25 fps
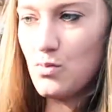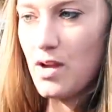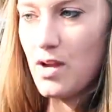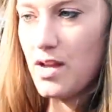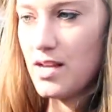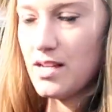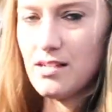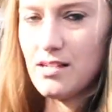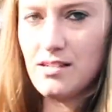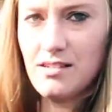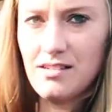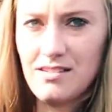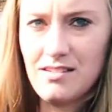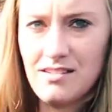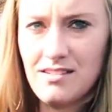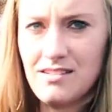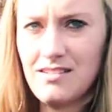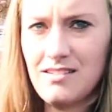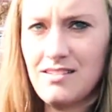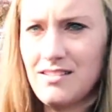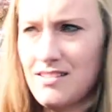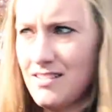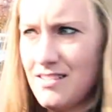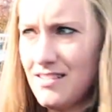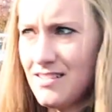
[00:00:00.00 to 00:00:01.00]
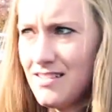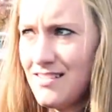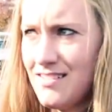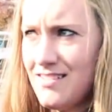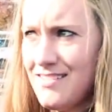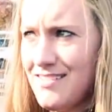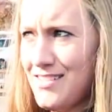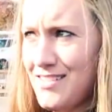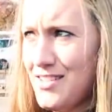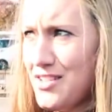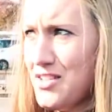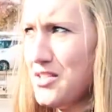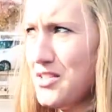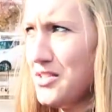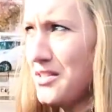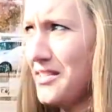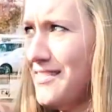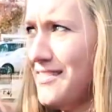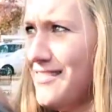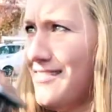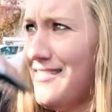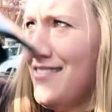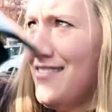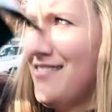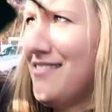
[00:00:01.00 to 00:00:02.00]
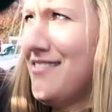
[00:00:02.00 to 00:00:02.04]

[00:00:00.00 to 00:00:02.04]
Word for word: right. Can you not break my thing?